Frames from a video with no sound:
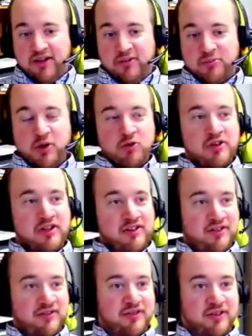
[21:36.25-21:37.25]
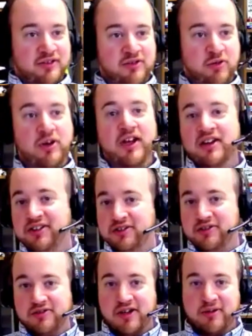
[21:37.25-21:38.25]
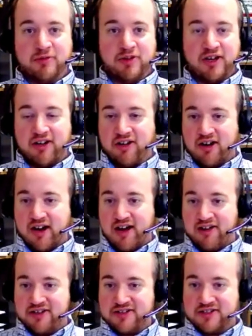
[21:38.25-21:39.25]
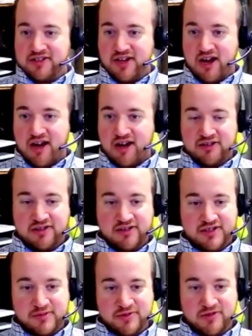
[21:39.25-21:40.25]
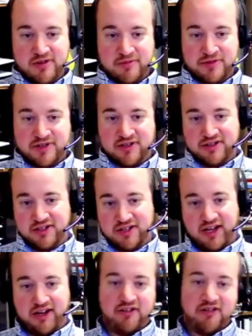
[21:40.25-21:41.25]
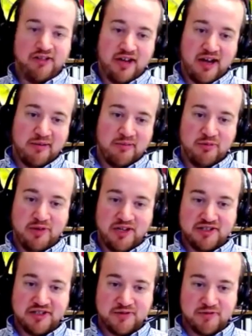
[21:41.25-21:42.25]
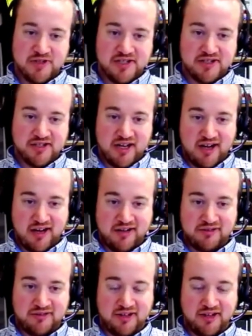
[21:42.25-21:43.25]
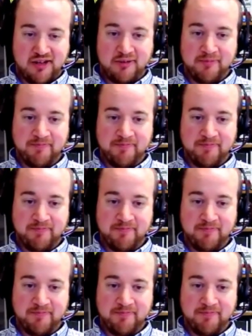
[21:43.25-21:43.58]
but we had to upgrade our Allison dock subscription to handle the hybrid buses we just got. We